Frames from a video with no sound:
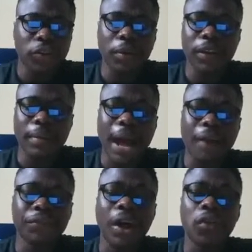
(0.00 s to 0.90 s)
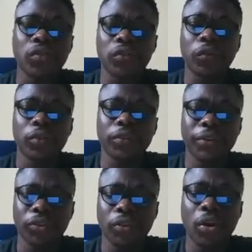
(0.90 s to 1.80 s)
Because some of them might have thousands of
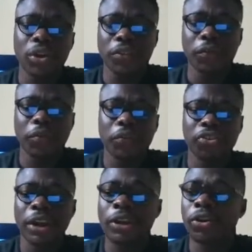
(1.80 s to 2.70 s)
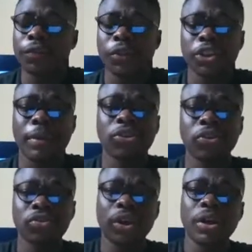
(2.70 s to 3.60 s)
notifications or hundreds of notifications, and your notification might
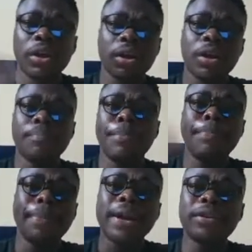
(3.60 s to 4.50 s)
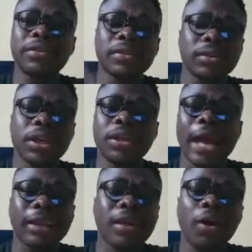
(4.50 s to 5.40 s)
just be buried in
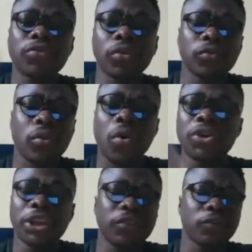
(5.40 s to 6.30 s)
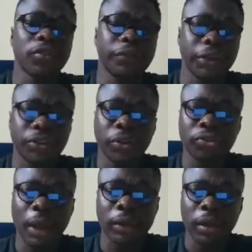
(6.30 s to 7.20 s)
like thousands or hundreds of
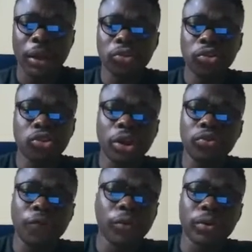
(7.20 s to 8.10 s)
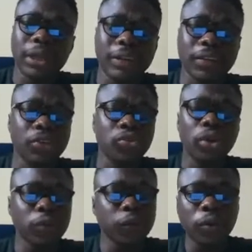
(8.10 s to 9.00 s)
notifications, right? So do not do follow. As I said, do
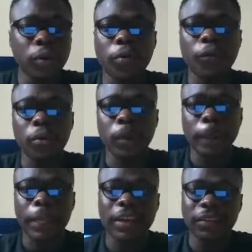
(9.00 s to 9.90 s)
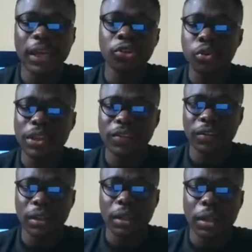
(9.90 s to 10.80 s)
not do follow for follow. Instead, do this.